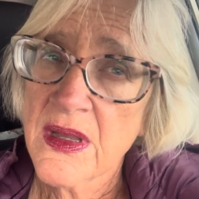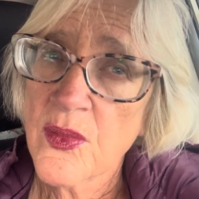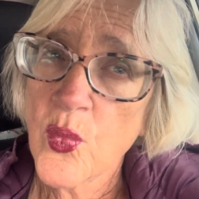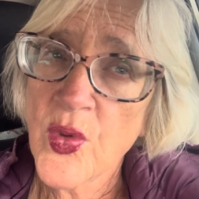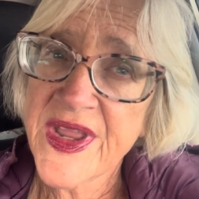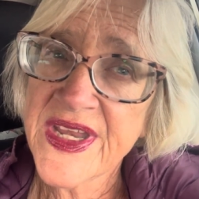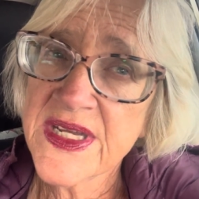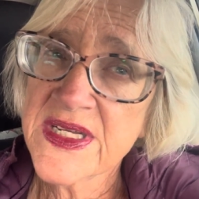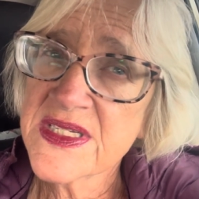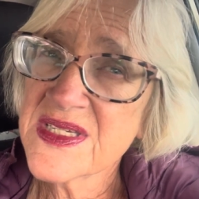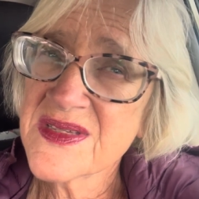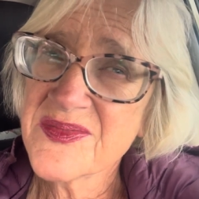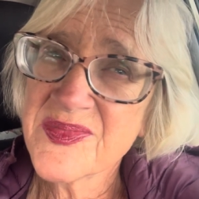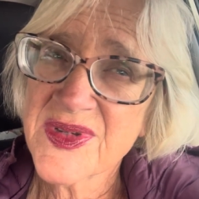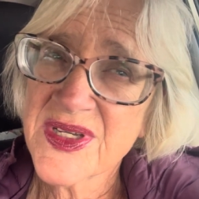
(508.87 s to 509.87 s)

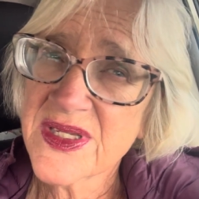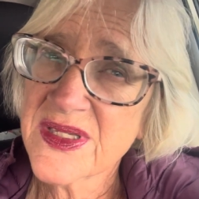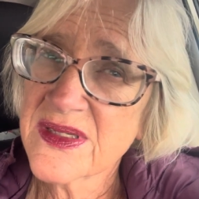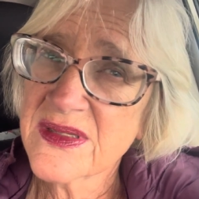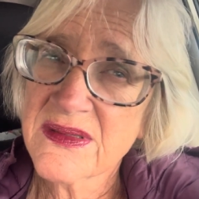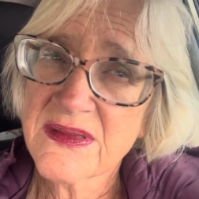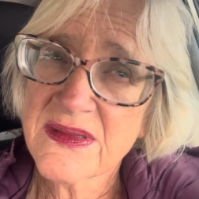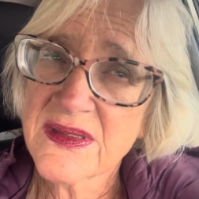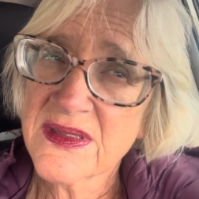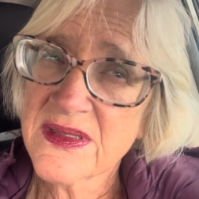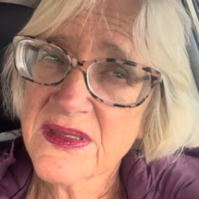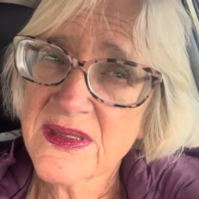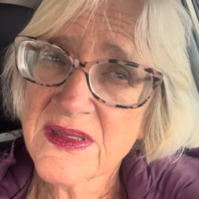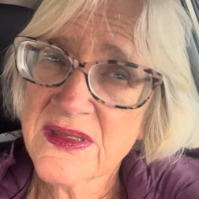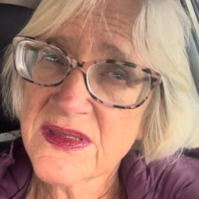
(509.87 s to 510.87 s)
windy, but it,
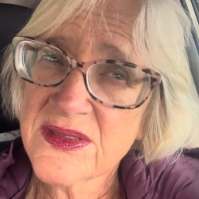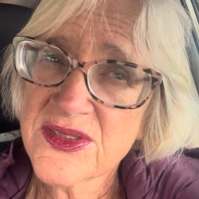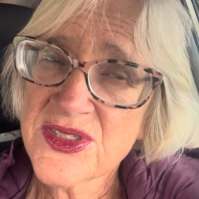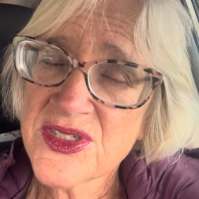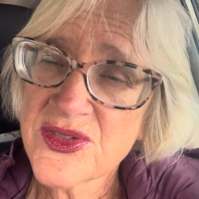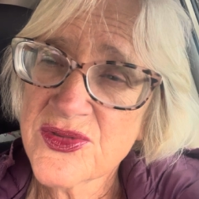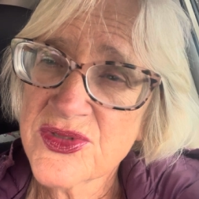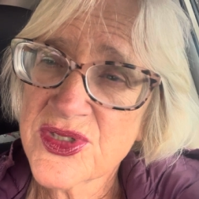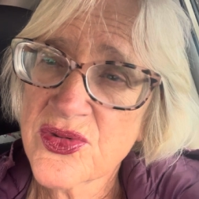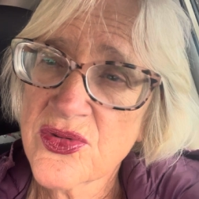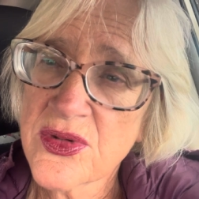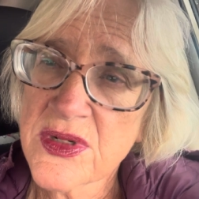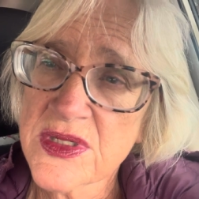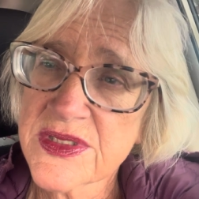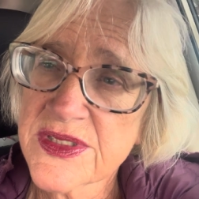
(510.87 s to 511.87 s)
there's no
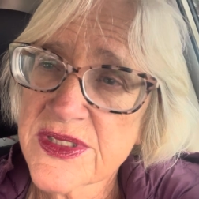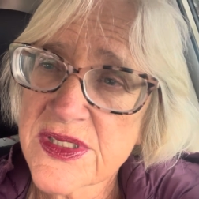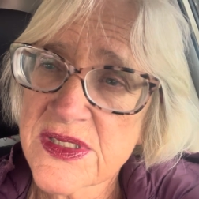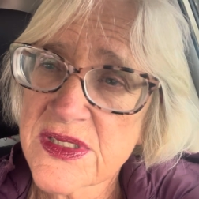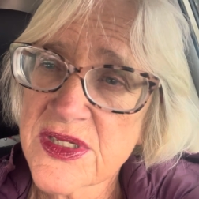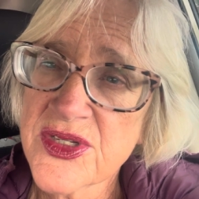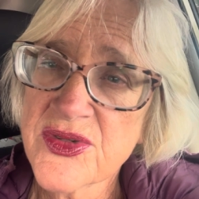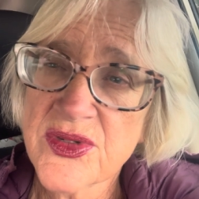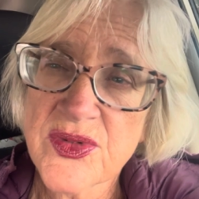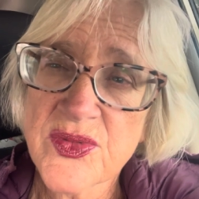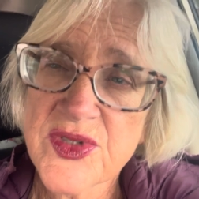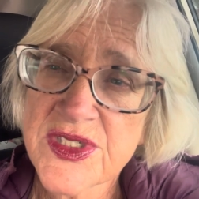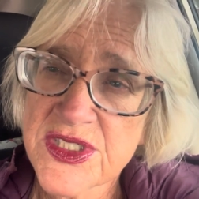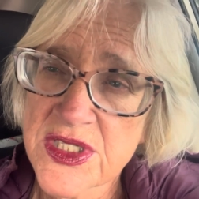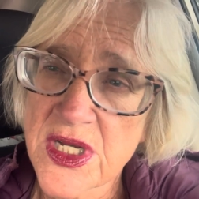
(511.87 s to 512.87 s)
tourists and you can
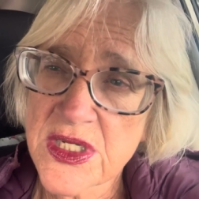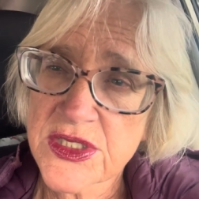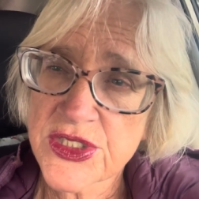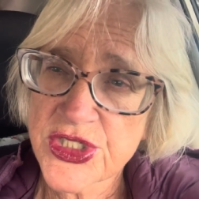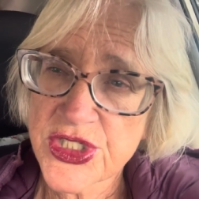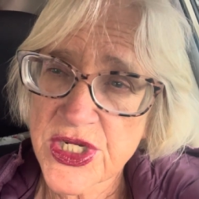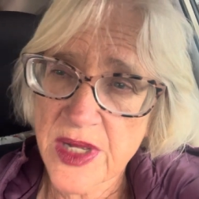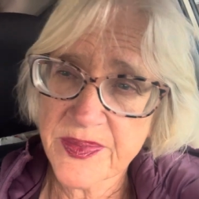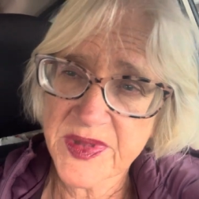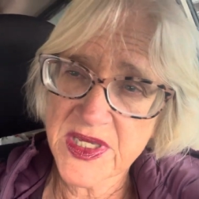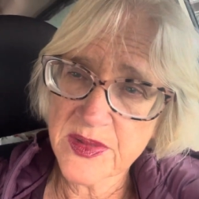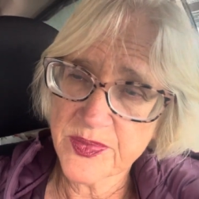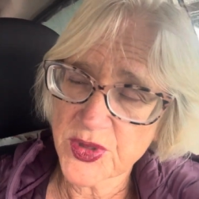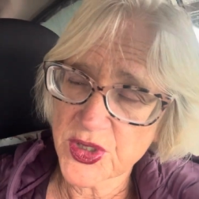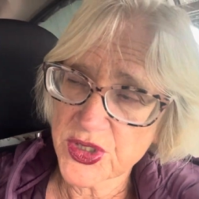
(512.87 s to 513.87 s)
really talk to
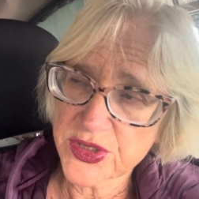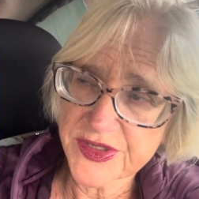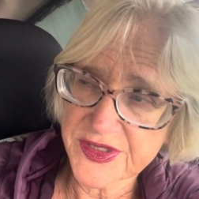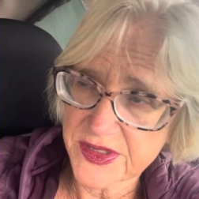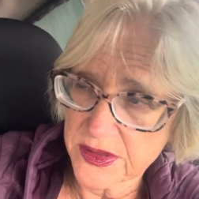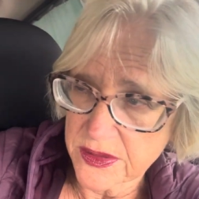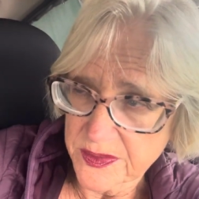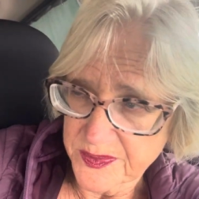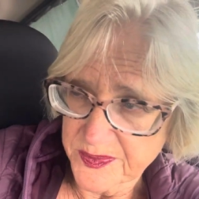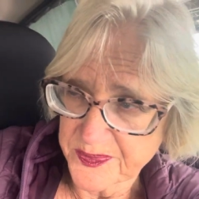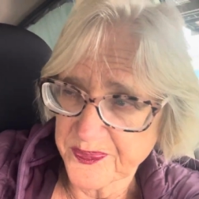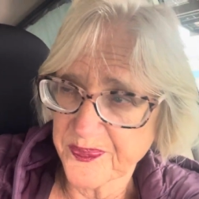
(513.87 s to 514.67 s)
shopkeepers and